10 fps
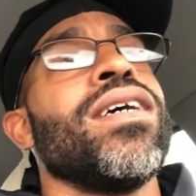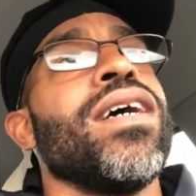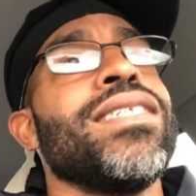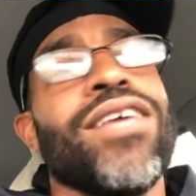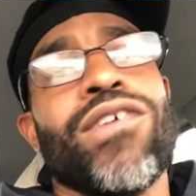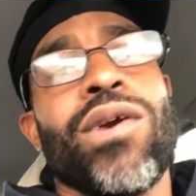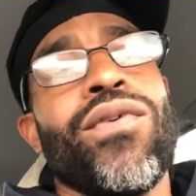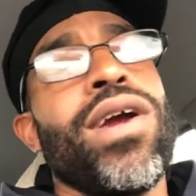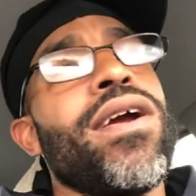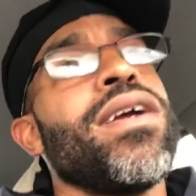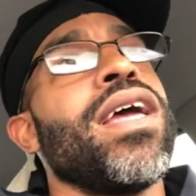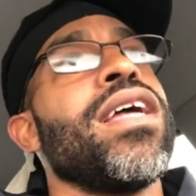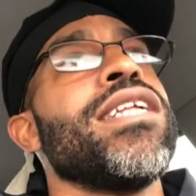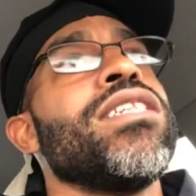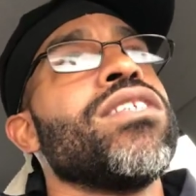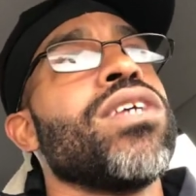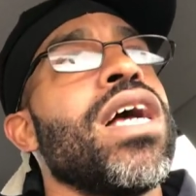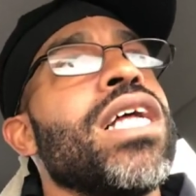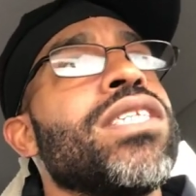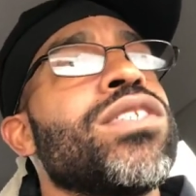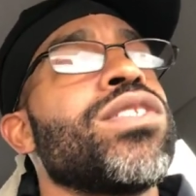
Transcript: a different career and